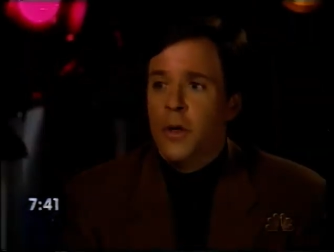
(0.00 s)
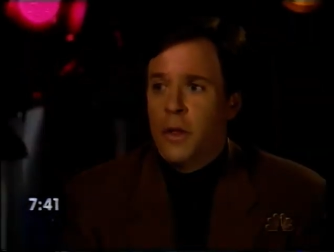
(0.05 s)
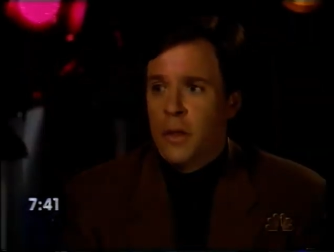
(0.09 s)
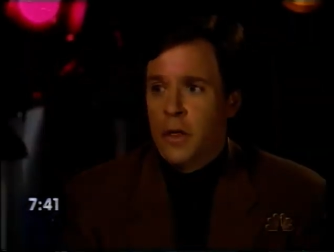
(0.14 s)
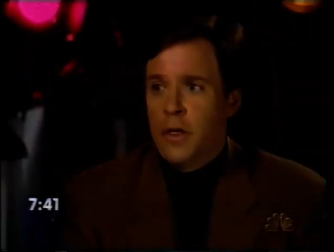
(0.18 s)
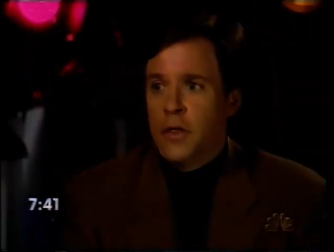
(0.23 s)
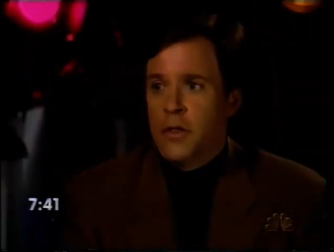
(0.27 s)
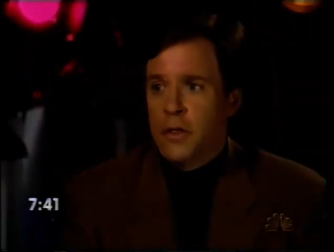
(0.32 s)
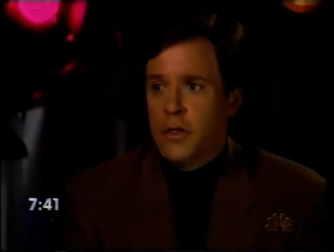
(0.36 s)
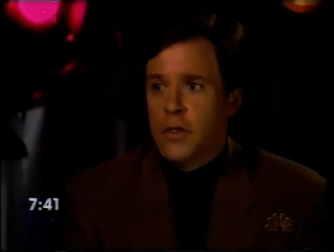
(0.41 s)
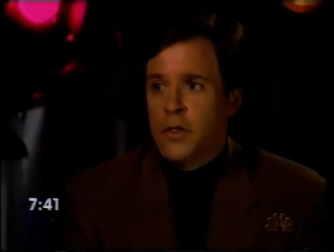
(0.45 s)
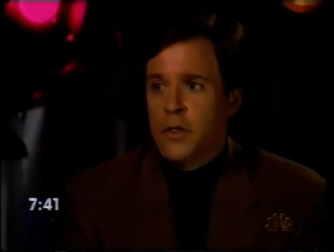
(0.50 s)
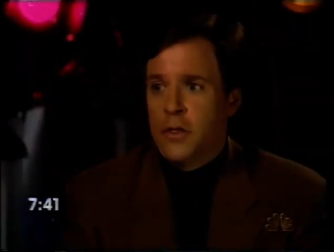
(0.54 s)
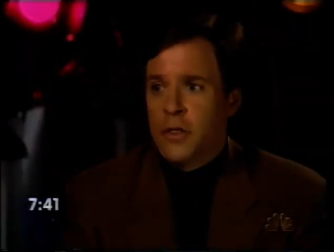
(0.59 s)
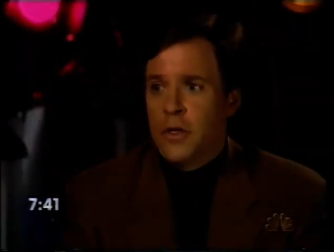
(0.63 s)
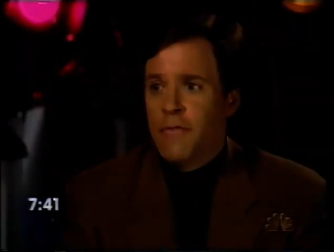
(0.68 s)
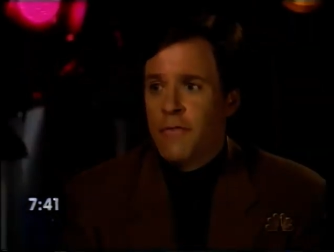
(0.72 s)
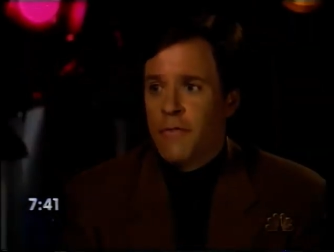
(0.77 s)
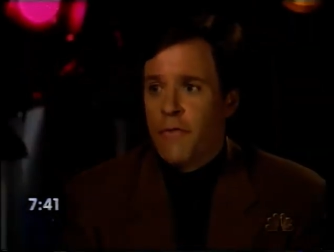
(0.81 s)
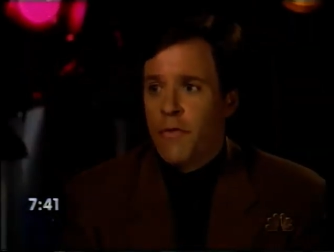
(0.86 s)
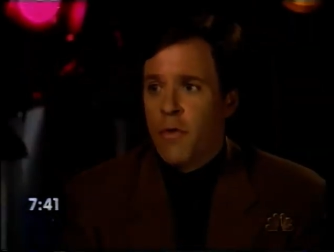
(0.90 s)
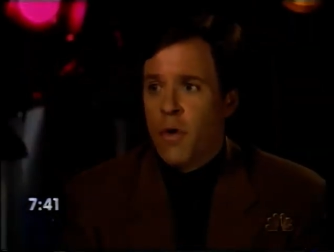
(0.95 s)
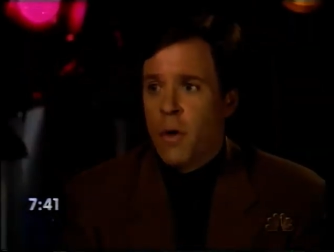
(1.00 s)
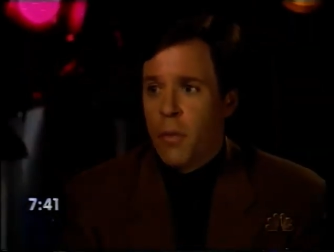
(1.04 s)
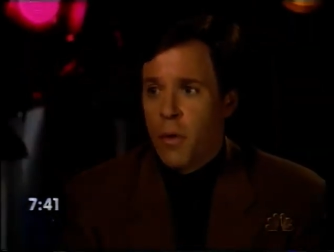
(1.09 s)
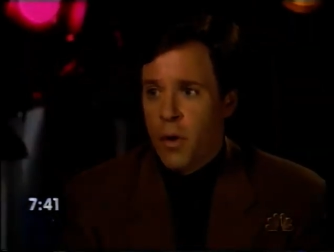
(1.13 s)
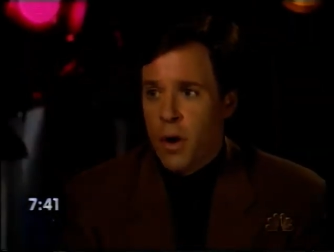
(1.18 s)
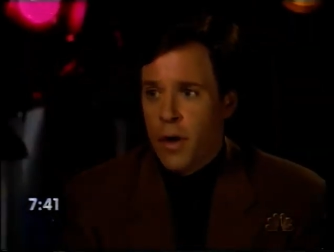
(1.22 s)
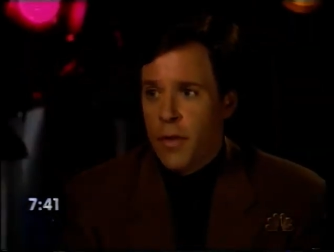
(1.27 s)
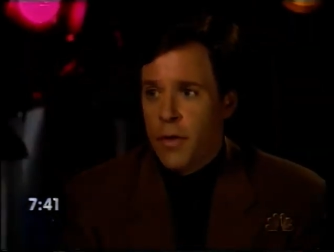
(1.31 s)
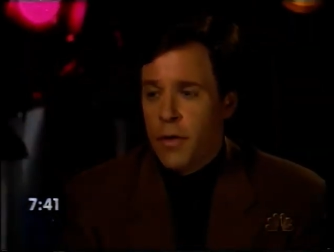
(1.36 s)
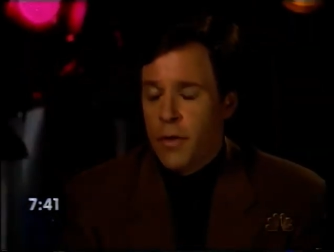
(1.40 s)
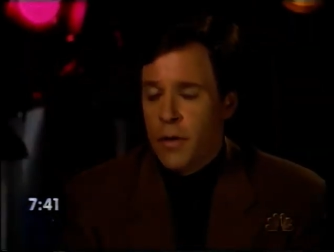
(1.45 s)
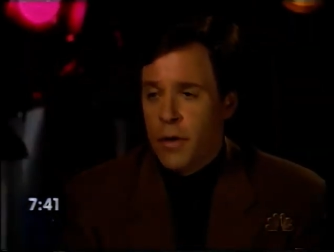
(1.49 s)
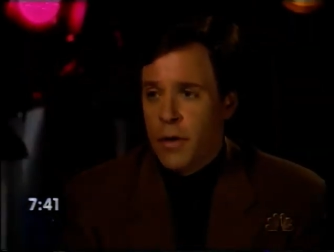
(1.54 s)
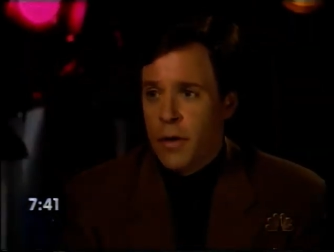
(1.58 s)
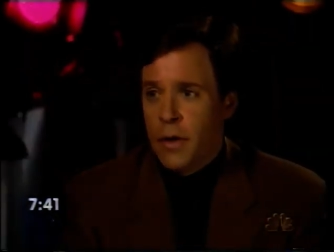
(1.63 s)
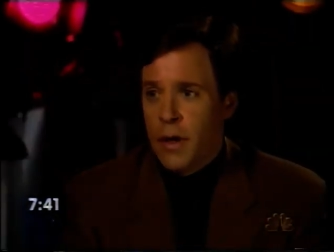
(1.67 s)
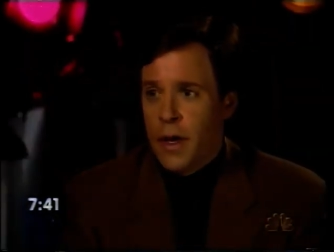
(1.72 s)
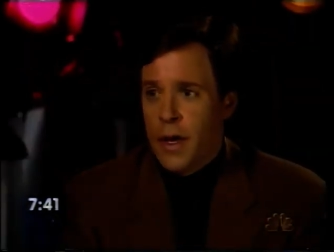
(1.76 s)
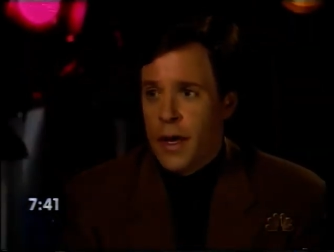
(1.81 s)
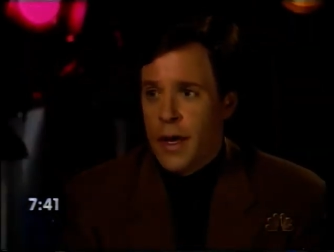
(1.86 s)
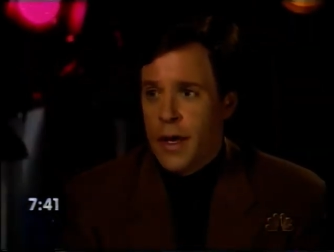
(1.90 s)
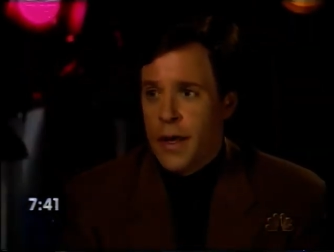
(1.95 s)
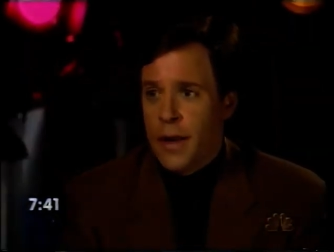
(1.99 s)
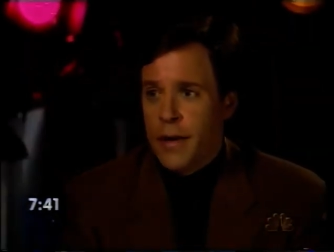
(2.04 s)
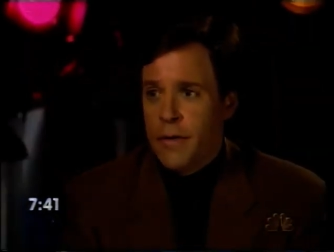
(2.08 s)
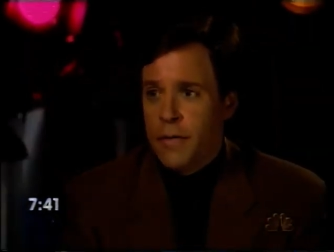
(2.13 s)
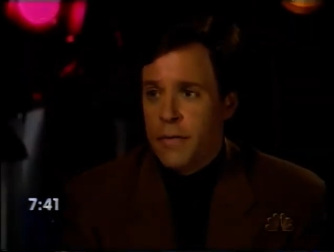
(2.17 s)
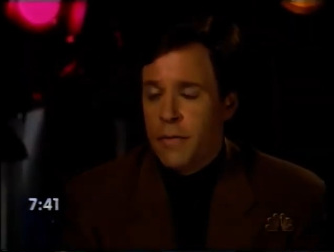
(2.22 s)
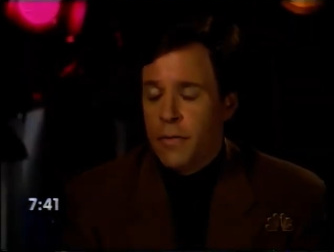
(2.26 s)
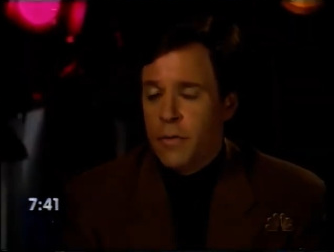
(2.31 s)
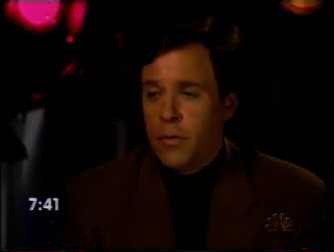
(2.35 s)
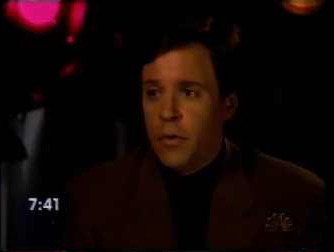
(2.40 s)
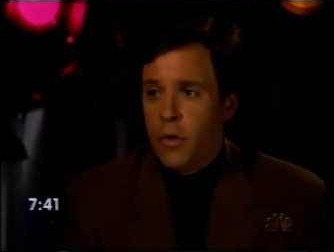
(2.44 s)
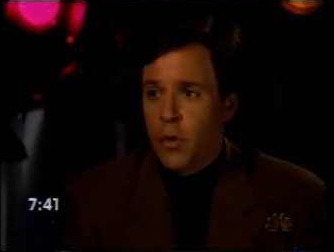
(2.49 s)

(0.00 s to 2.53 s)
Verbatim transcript: doing this in some form or other, and